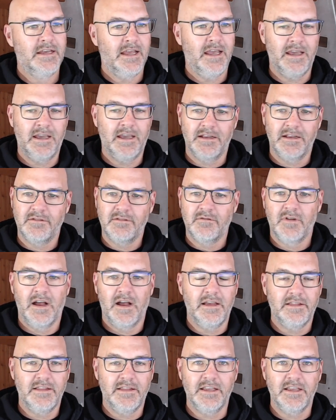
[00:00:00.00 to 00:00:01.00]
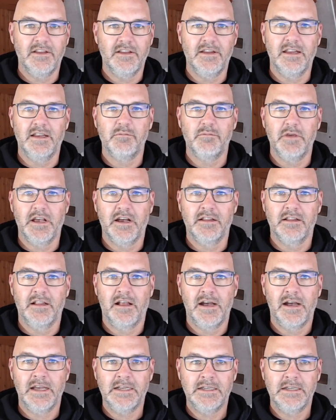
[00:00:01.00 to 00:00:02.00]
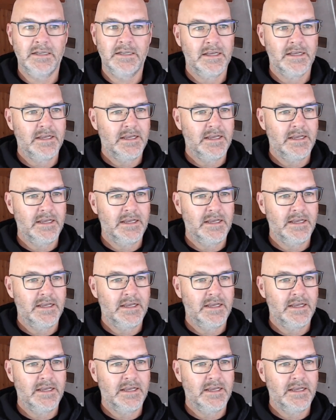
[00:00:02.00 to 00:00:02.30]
and I think you need to be online,